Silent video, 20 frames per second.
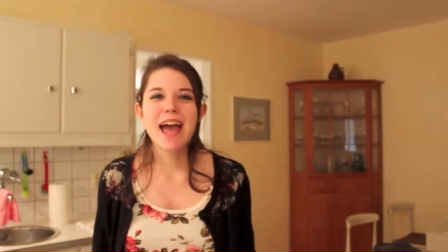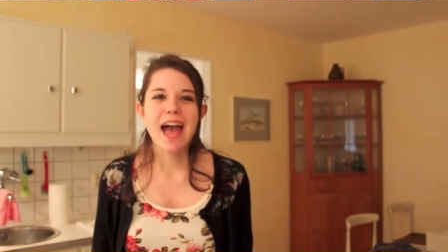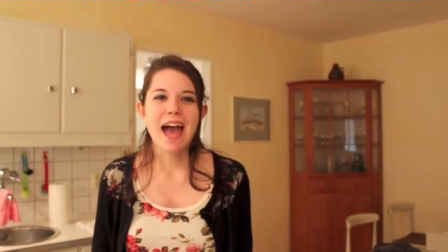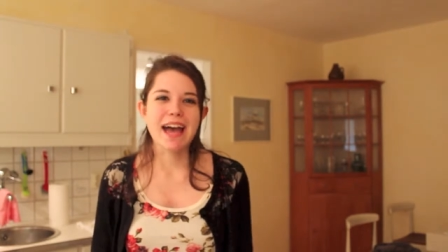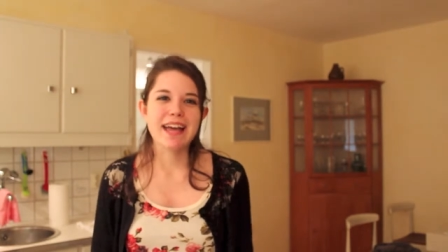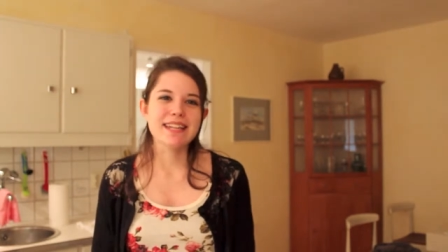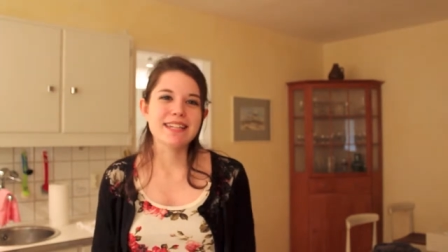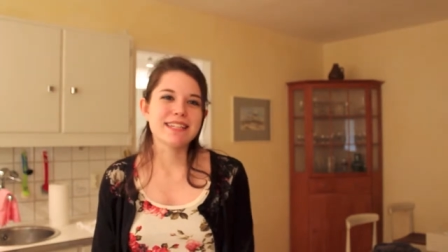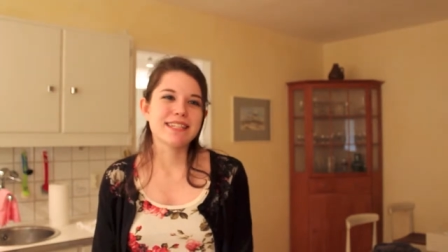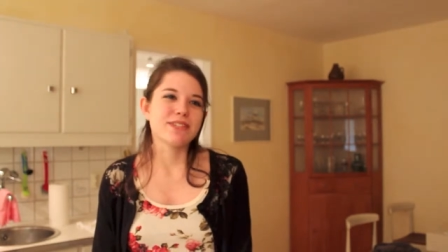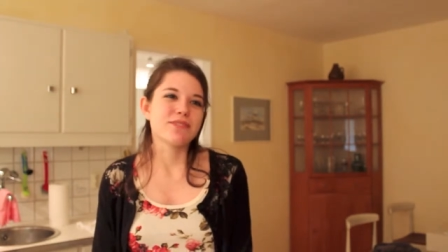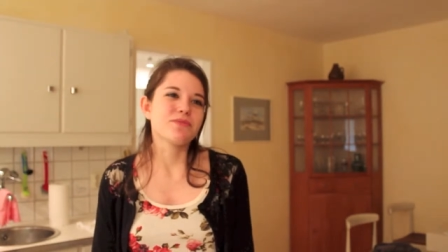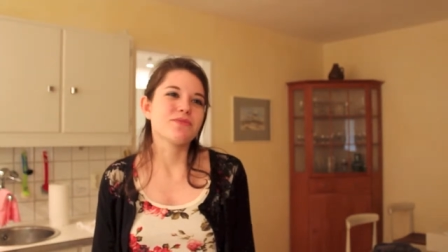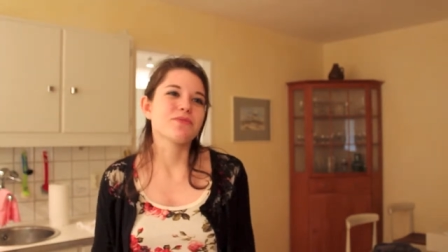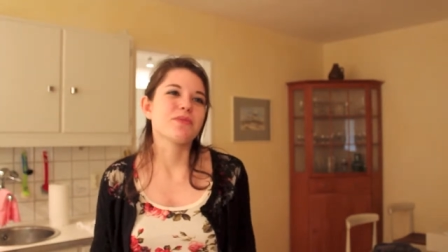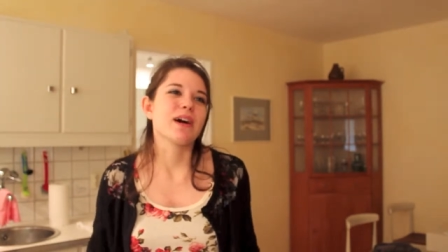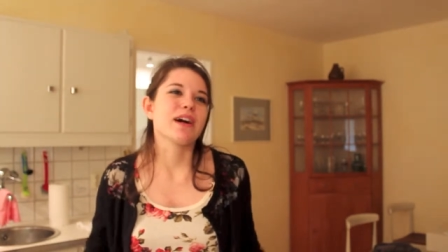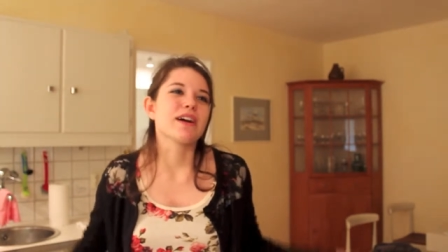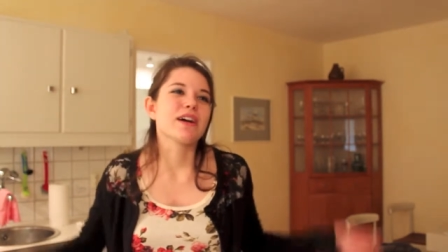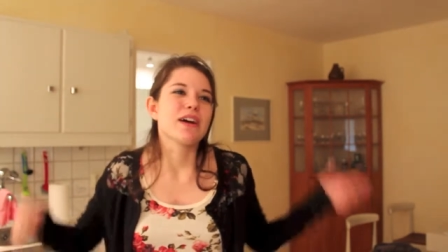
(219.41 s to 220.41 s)
had
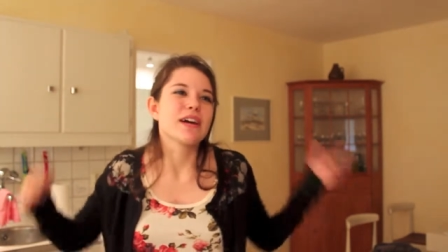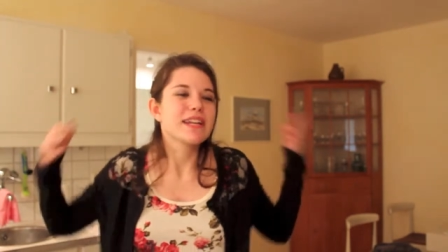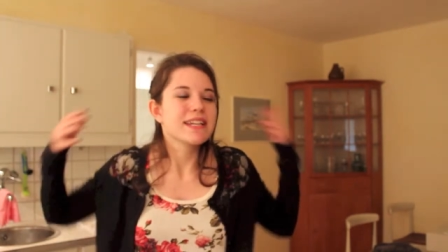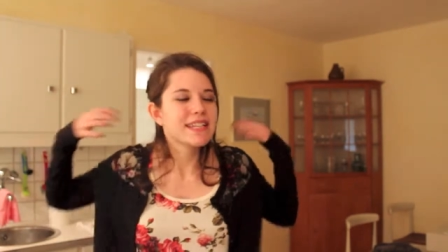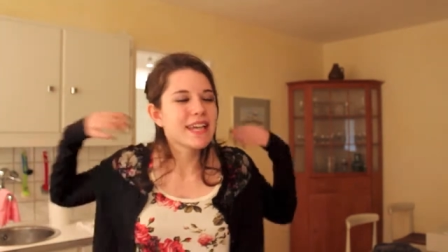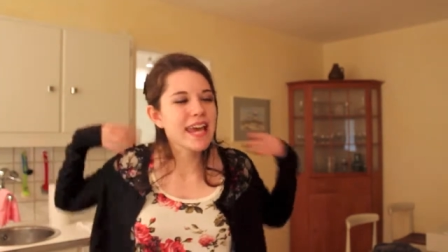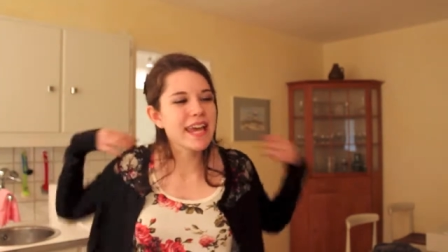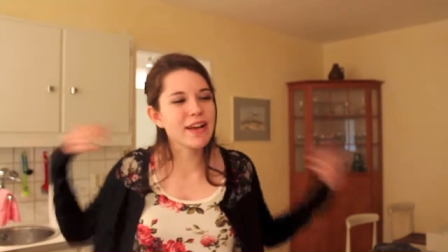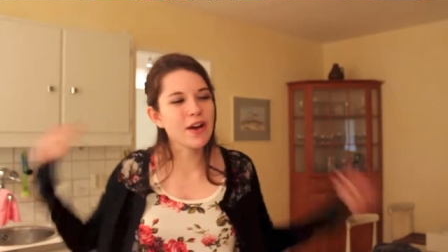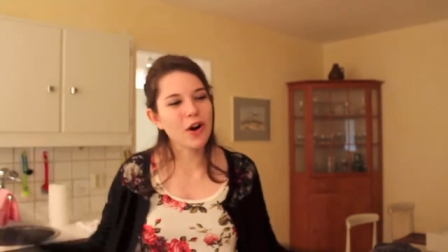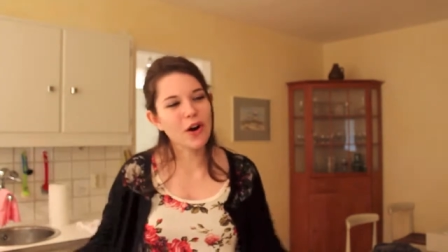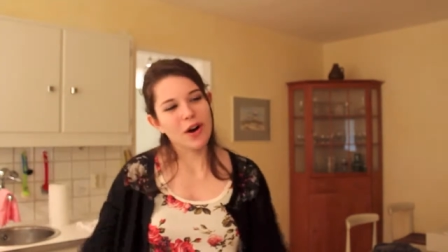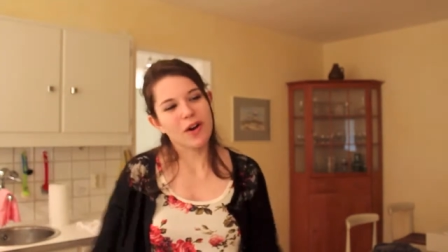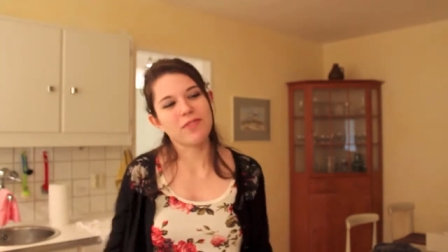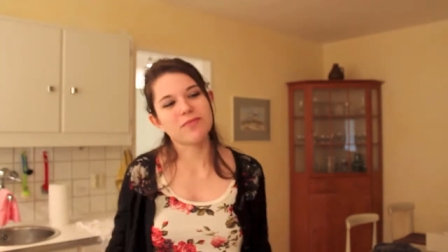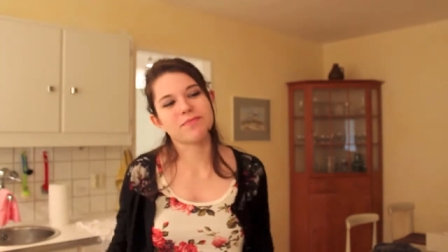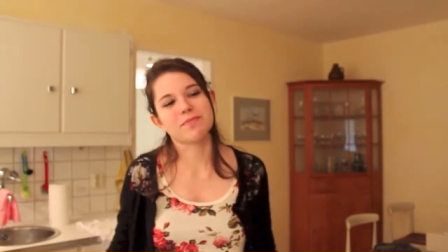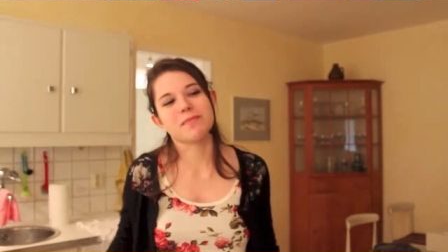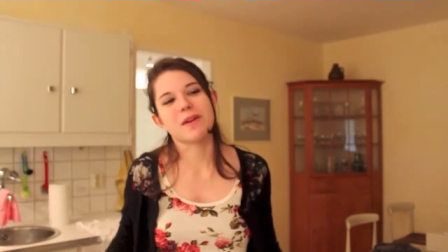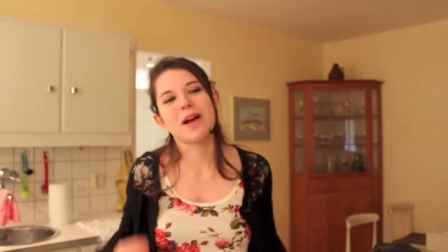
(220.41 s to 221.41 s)
to take
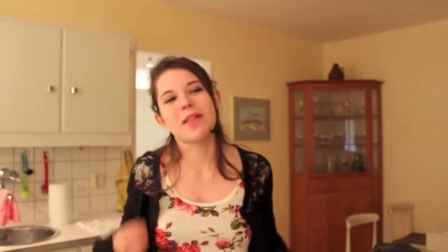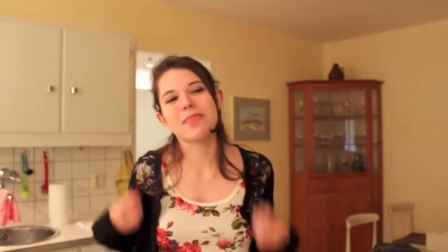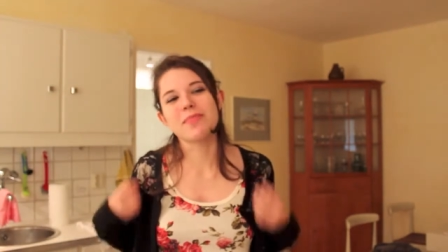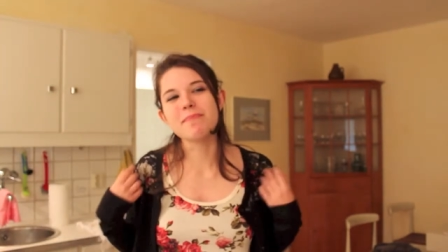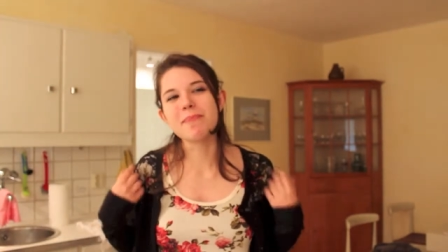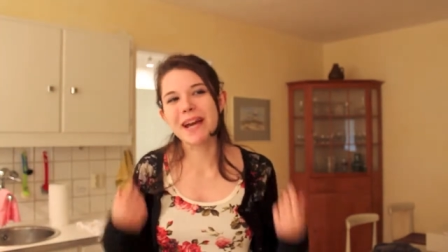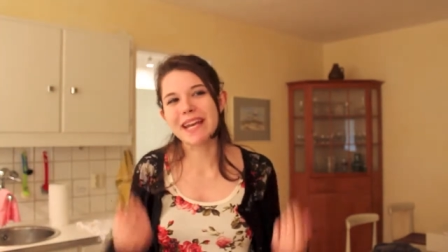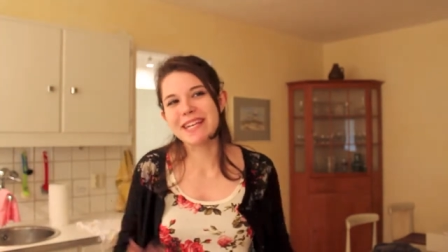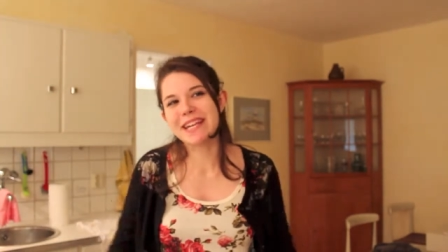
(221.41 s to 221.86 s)
off my